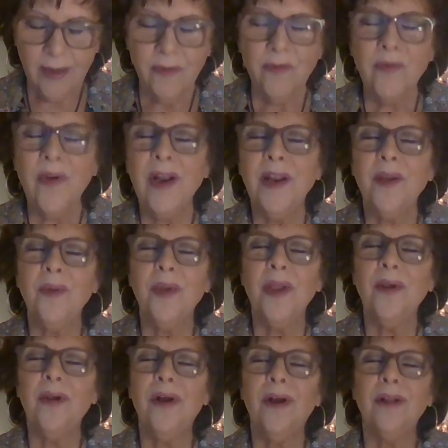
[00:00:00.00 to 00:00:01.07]
Funny we
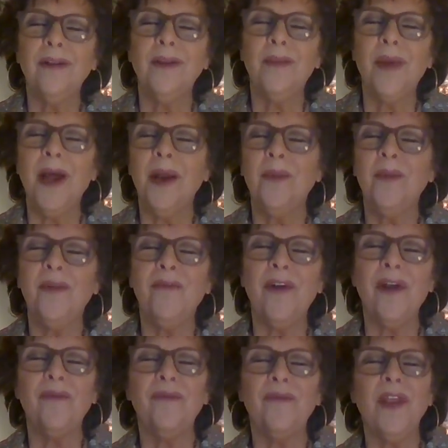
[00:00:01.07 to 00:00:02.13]
call the bottom of
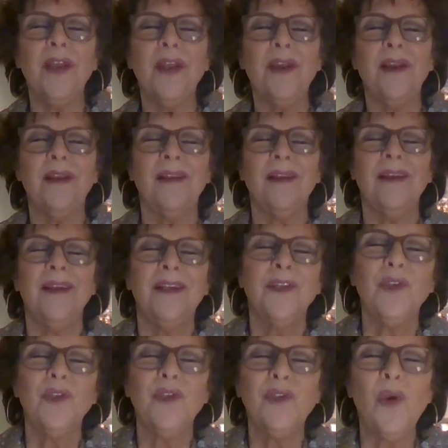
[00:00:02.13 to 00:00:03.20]
our feet
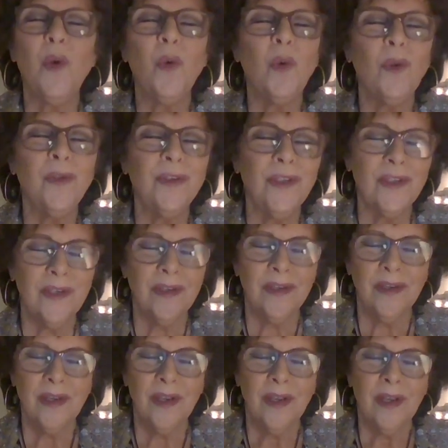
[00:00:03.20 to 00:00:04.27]
soles
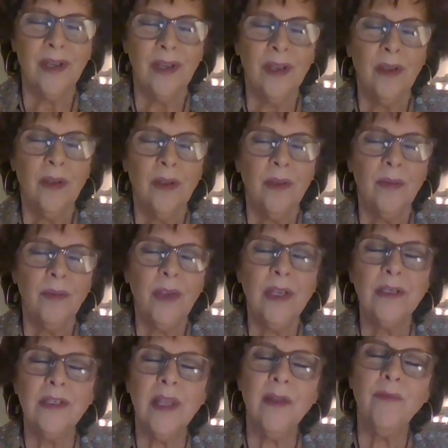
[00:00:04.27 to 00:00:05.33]

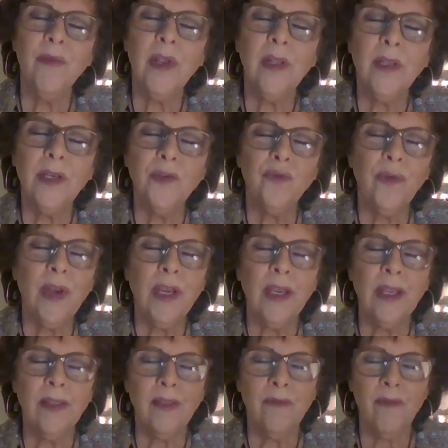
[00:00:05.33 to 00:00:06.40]
because they really drink
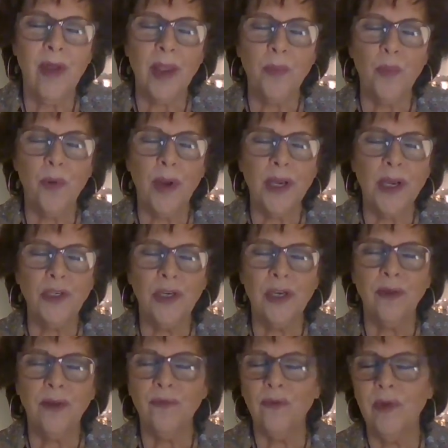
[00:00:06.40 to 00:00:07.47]
in the
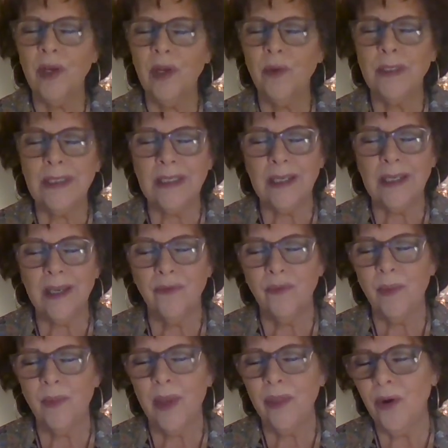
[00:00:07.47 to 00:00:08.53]
vibration and frequency of
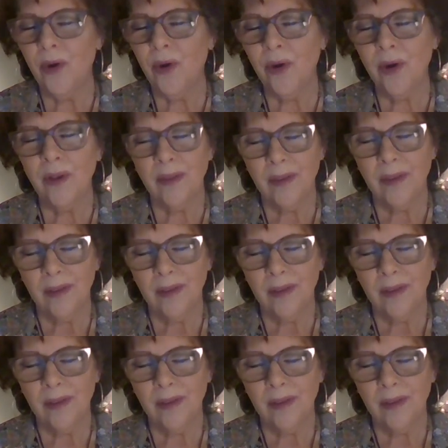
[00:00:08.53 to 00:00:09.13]
Mother Earth